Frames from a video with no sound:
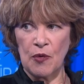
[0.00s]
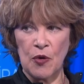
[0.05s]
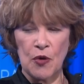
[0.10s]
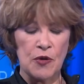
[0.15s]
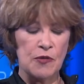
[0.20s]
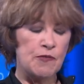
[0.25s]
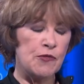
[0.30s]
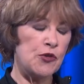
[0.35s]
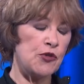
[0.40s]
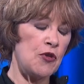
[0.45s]

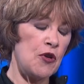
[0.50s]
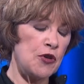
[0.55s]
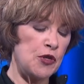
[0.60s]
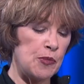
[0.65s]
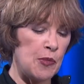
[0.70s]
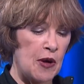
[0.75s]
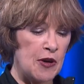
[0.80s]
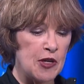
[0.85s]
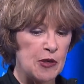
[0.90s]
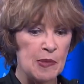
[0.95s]
or strong
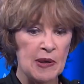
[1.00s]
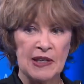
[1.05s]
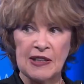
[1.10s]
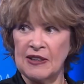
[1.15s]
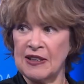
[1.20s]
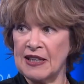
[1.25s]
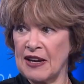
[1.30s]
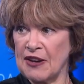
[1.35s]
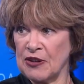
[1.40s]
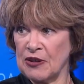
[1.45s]
spot,
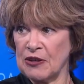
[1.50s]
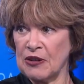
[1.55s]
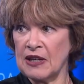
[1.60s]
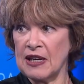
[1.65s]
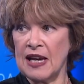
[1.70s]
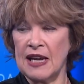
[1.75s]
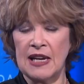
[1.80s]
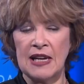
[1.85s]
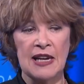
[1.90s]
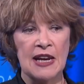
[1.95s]
depending on how you
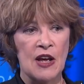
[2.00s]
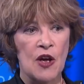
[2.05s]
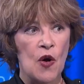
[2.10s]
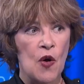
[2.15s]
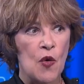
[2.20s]
look at it.